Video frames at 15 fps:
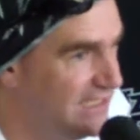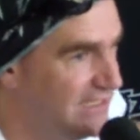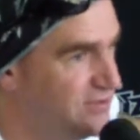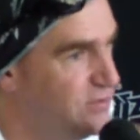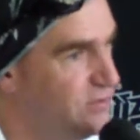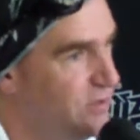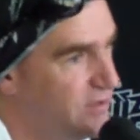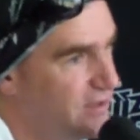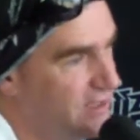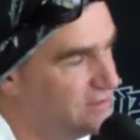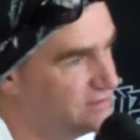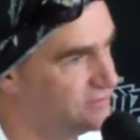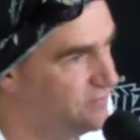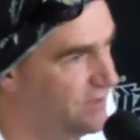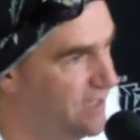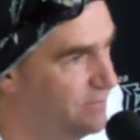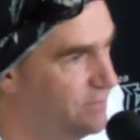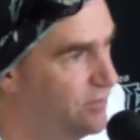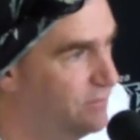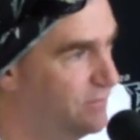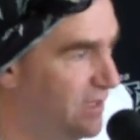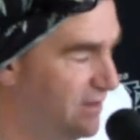2,000 Rand per
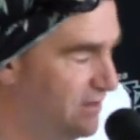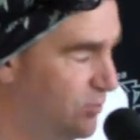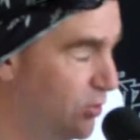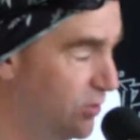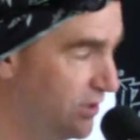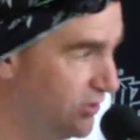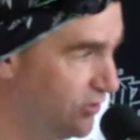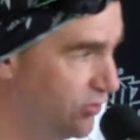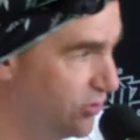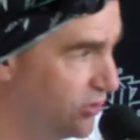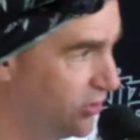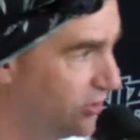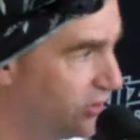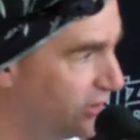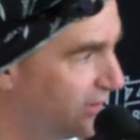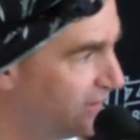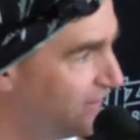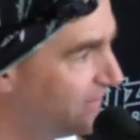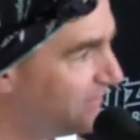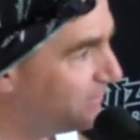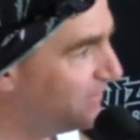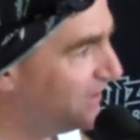month more than you earn.
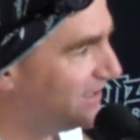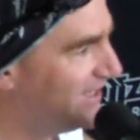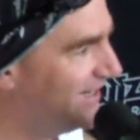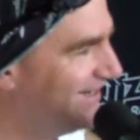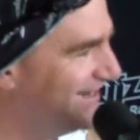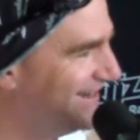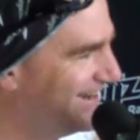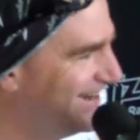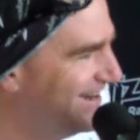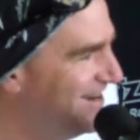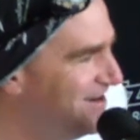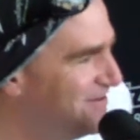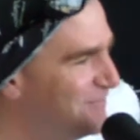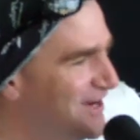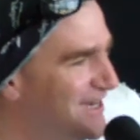But